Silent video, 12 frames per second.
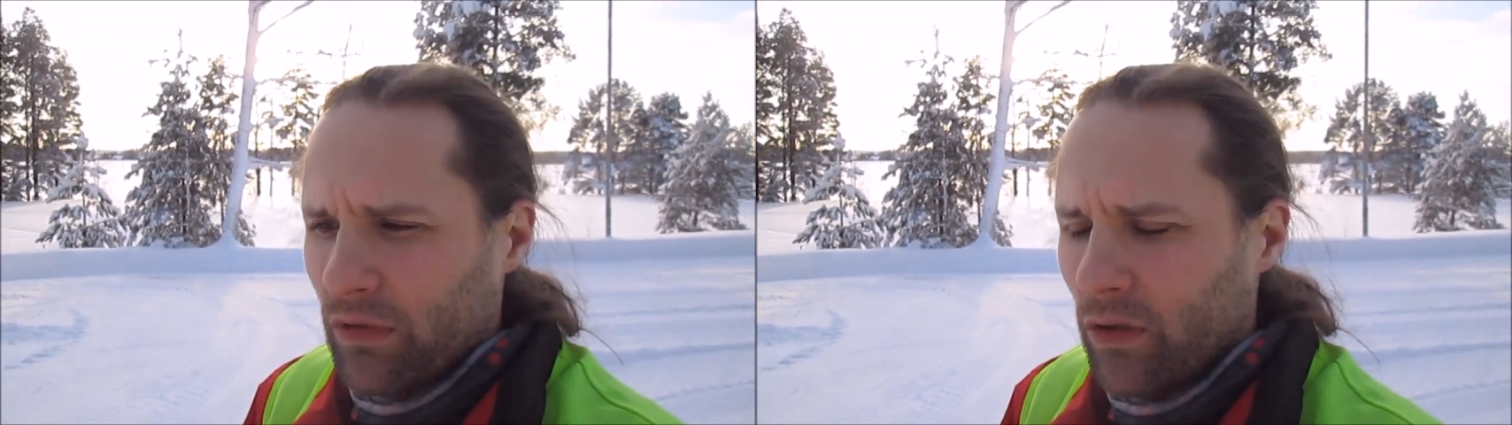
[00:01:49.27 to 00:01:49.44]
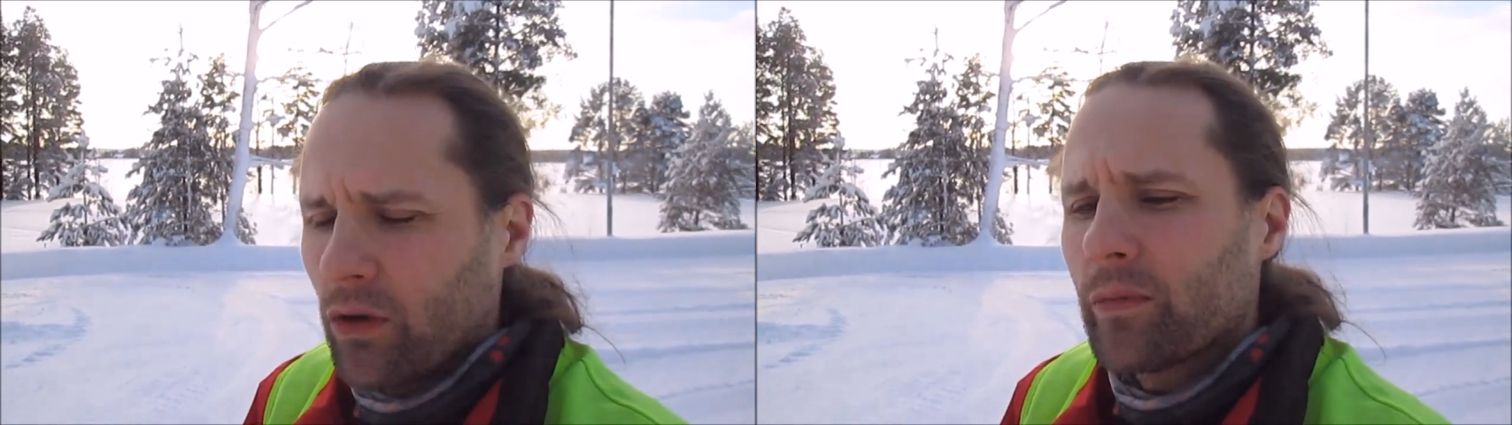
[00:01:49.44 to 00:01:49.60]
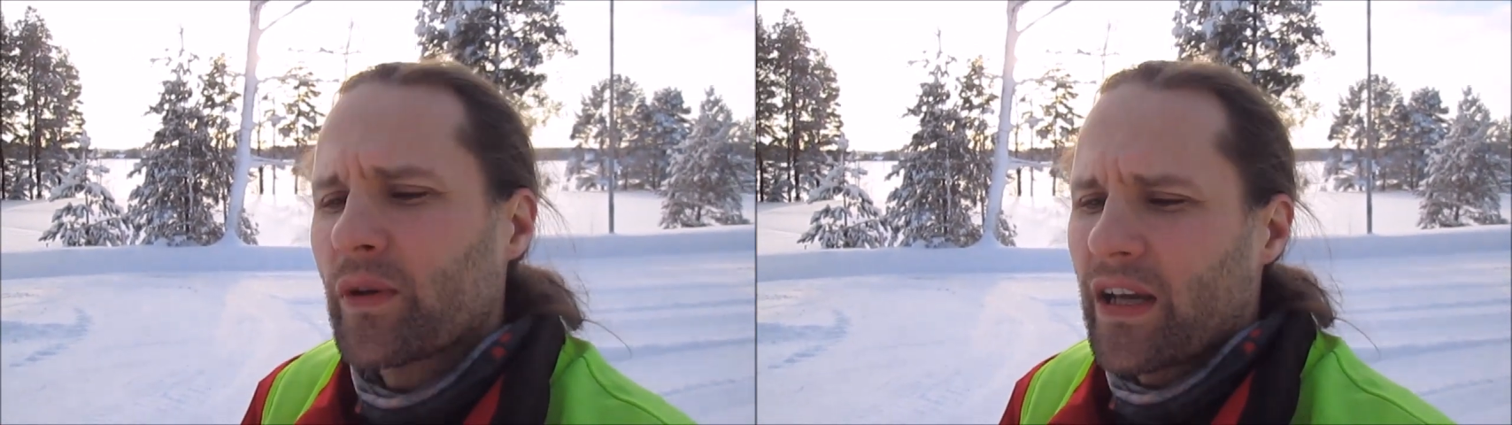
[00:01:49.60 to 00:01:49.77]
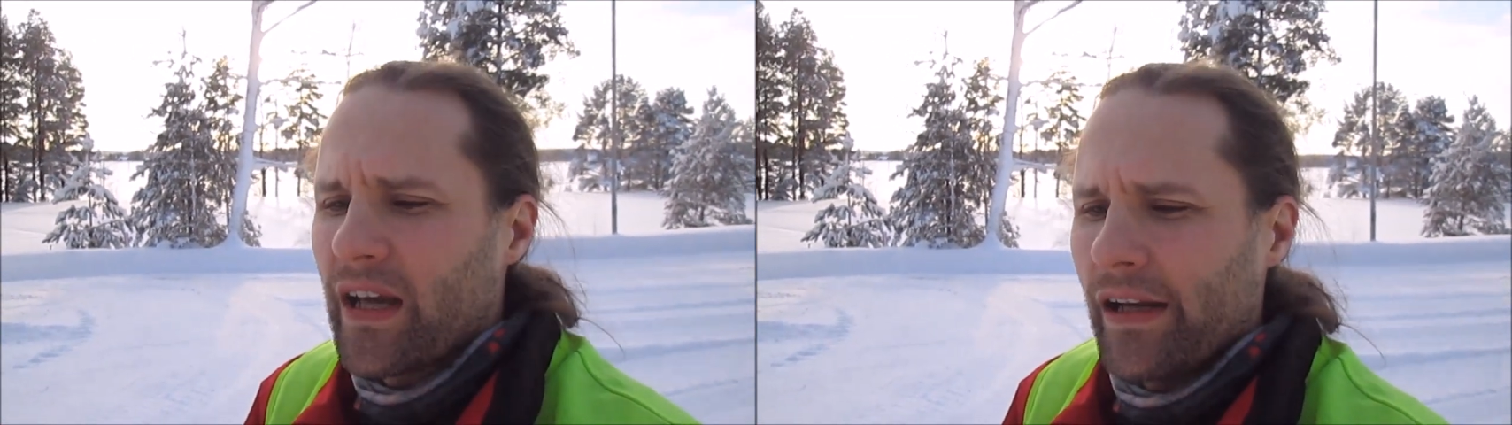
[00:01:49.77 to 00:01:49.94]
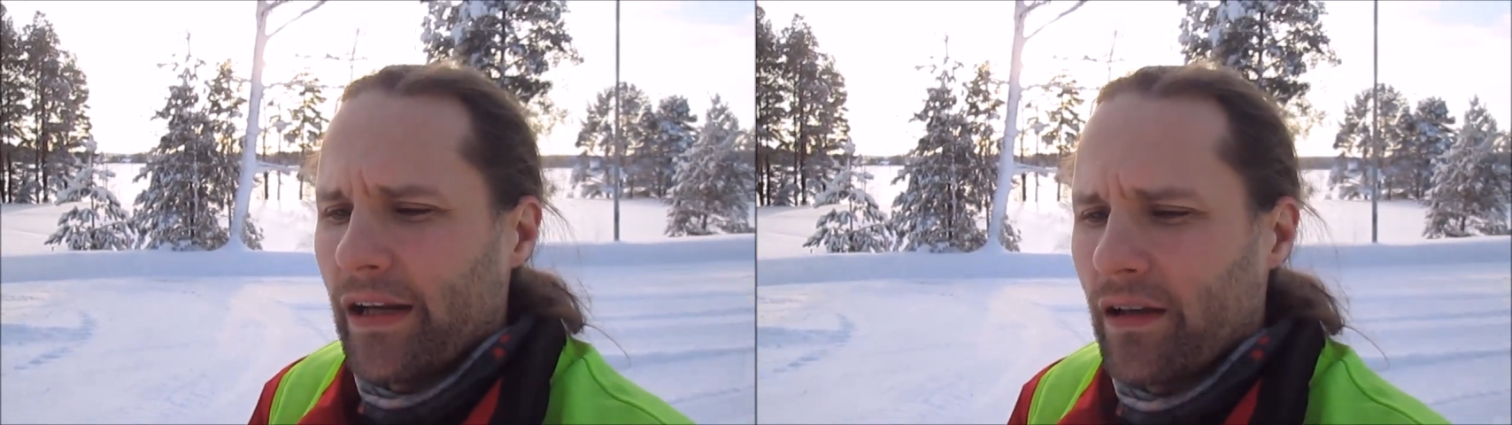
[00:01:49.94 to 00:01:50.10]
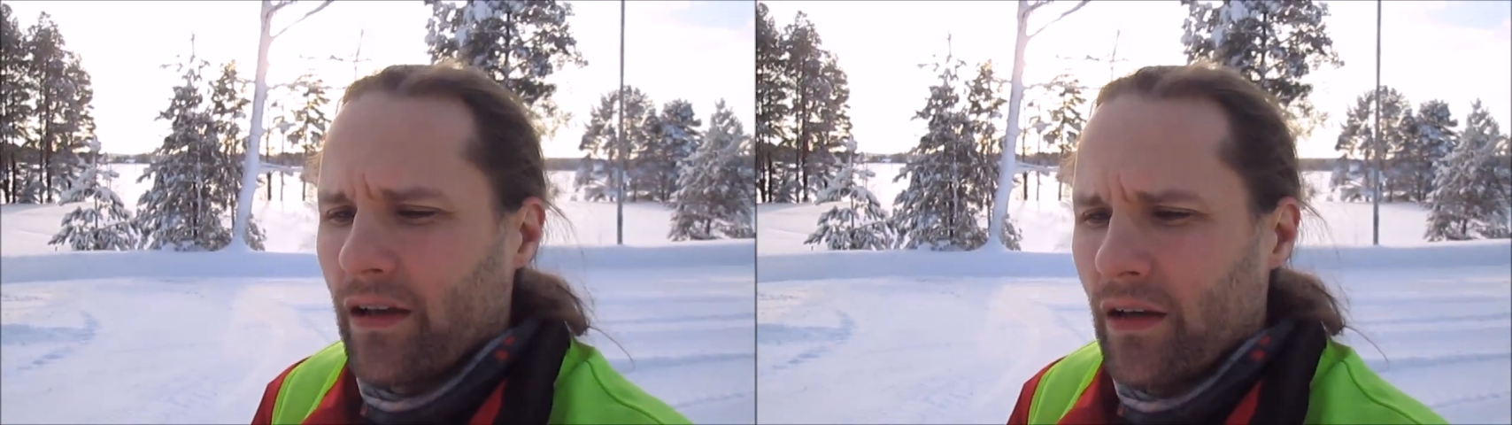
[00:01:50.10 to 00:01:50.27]

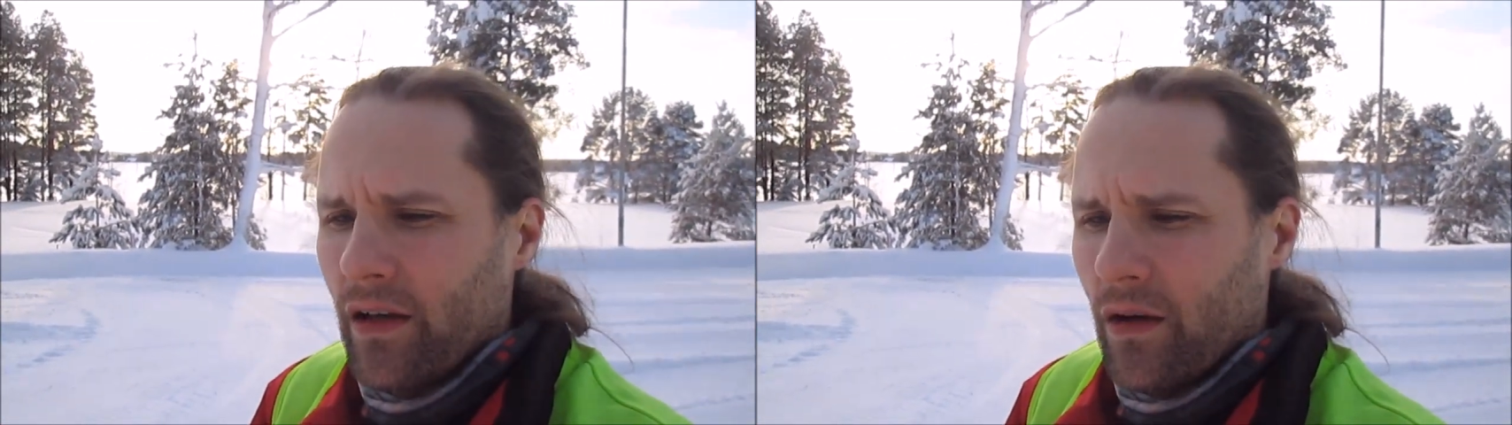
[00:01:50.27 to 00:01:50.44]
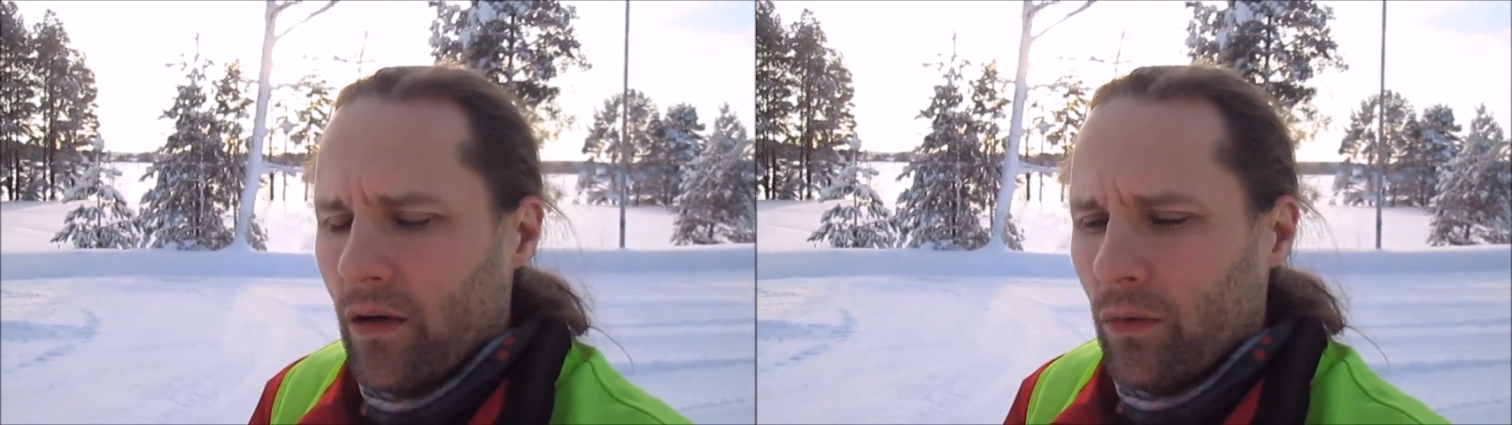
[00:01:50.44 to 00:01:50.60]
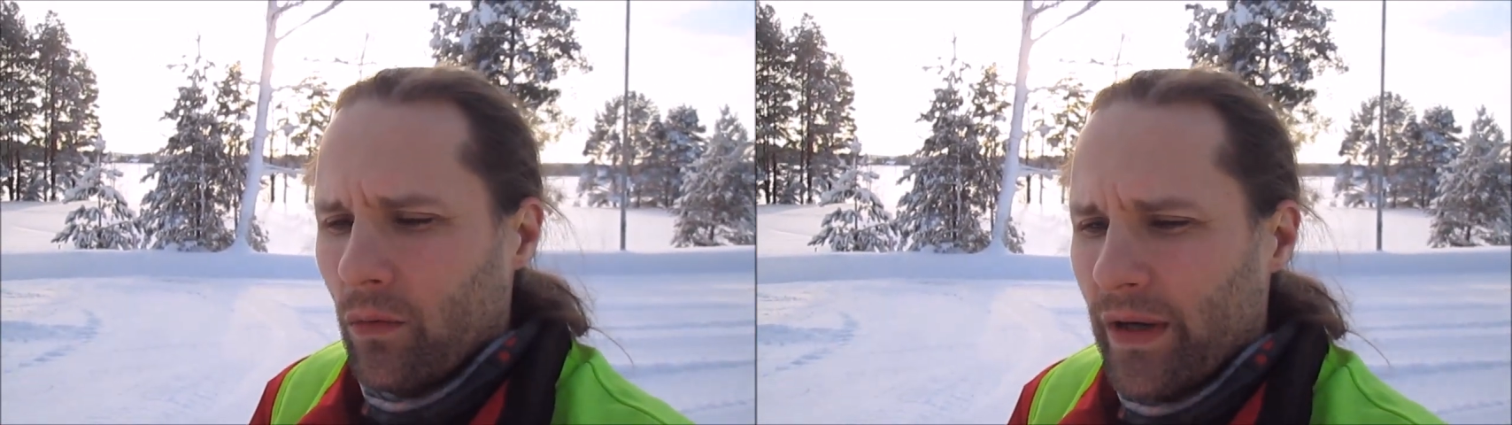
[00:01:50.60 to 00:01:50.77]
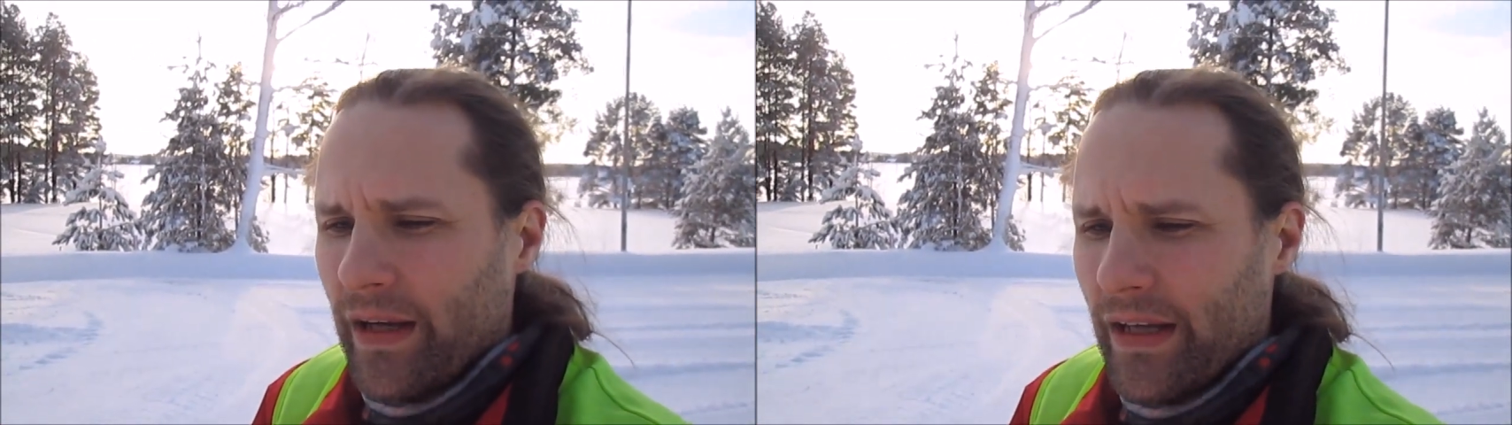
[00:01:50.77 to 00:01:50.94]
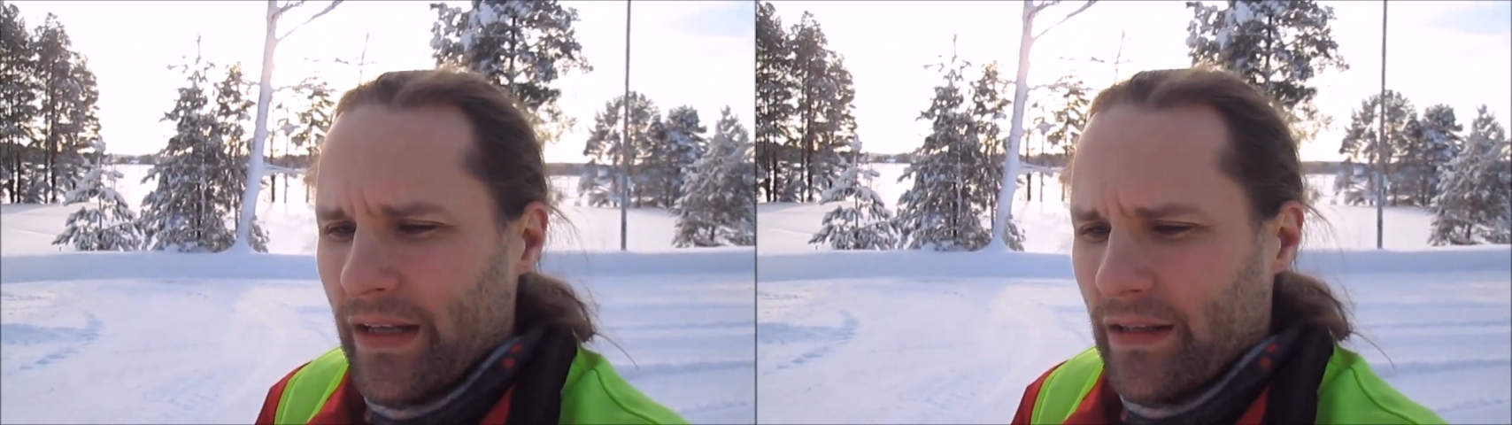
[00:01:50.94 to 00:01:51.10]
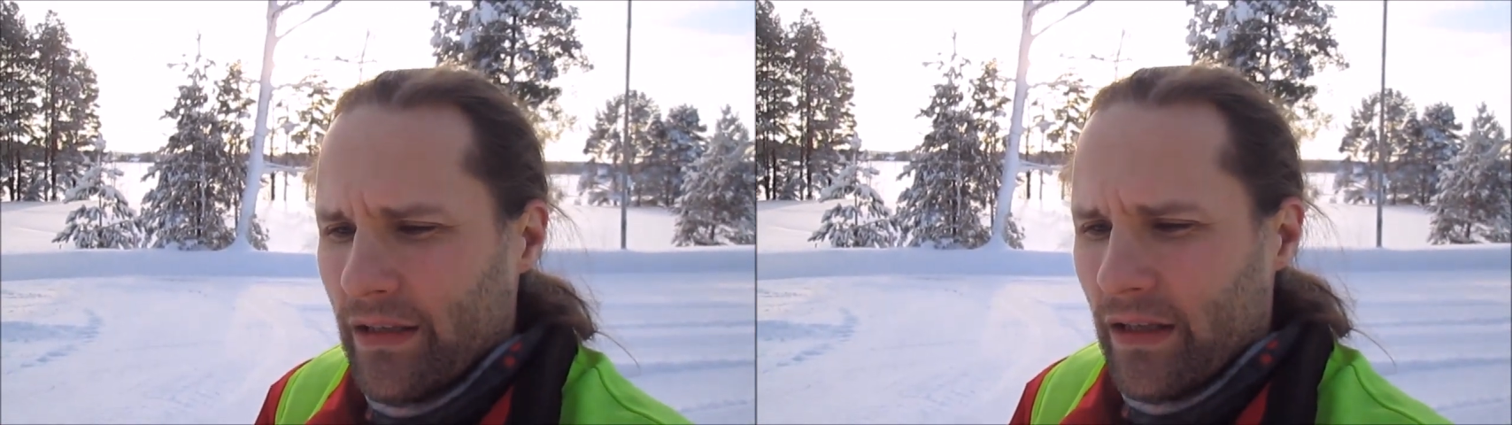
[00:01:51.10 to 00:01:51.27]
lubricated
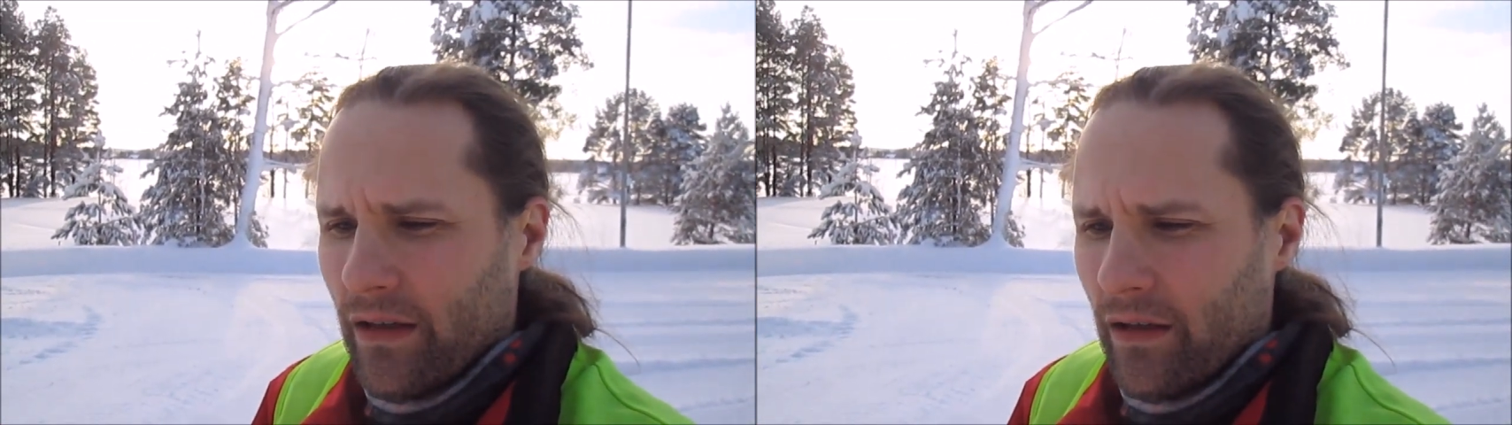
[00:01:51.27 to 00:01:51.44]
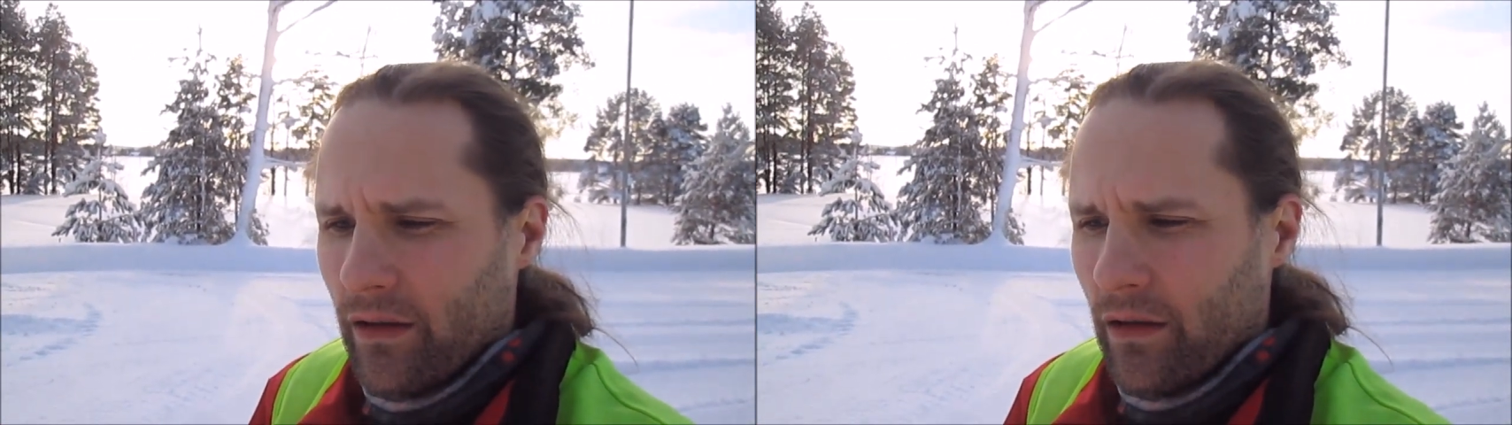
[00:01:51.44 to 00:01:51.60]
with a